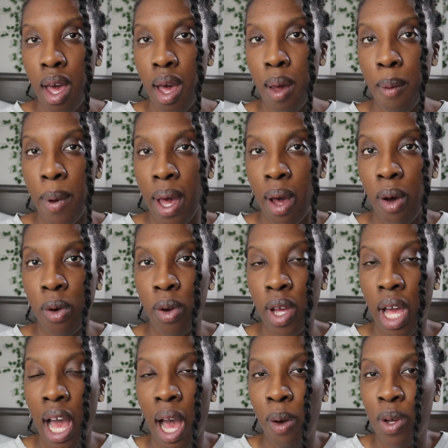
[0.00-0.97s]
about
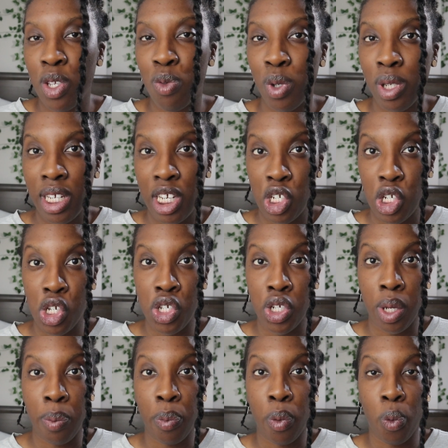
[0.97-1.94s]
how his
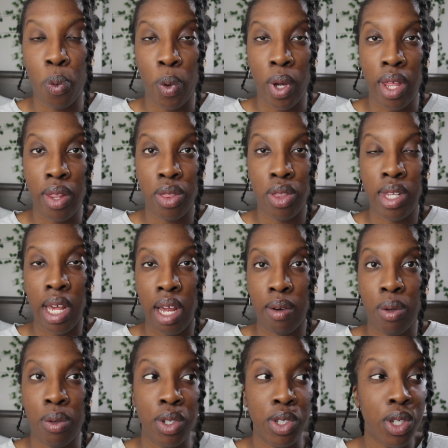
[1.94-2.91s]
relationship with
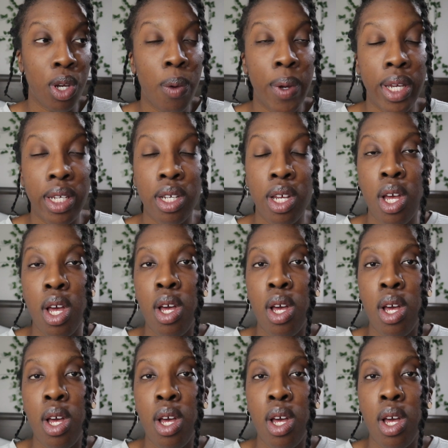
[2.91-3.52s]
Tyrone is going.